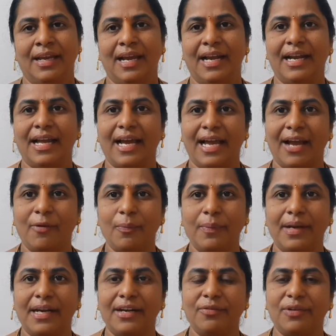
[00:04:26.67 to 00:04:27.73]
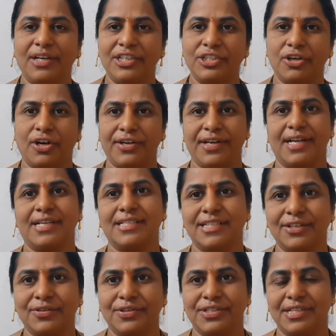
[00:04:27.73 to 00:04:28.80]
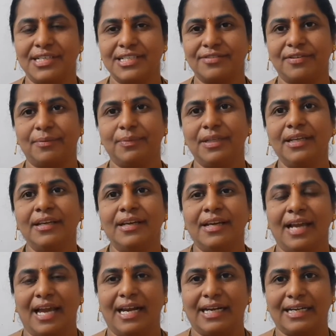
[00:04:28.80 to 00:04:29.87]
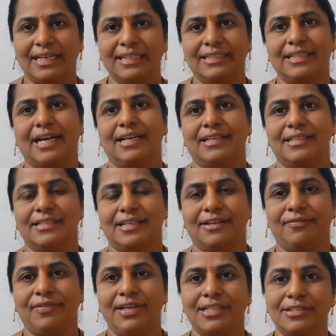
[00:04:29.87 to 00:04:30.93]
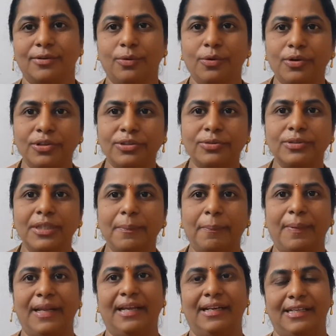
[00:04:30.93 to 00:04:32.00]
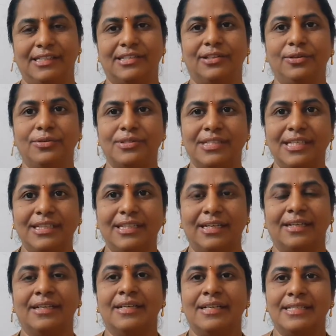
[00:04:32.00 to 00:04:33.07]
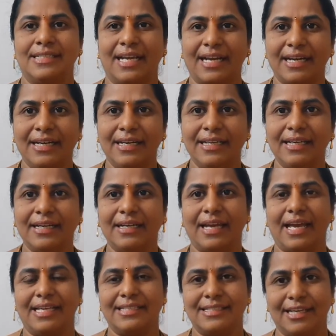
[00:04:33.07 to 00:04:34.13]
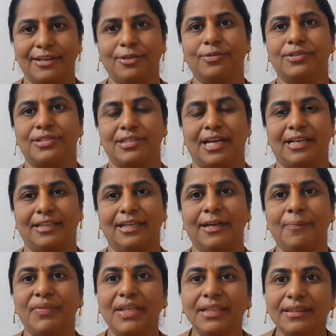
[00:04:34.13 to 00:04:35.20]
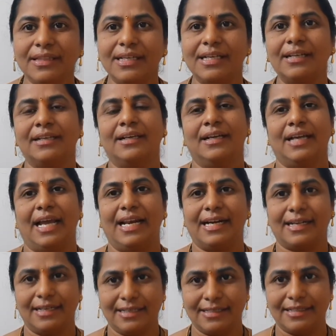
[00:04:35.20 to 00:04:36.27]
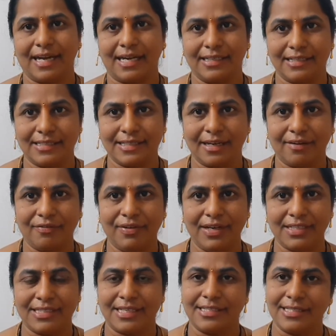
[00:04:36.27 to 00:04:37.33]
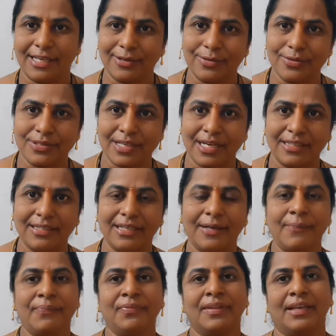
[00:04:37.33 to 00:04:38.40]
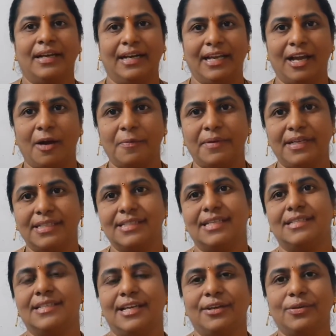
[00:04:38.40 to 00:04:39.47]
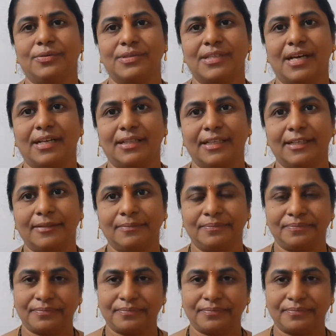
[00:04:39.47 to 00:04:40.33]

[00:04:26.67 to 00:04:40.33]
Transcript: And I have made one short answer questions from the electric charges and fields. Go through the playlist. You see that second year SAQs are there. In that electric charges and fields SAQs are there. Ray optics SAQs are there.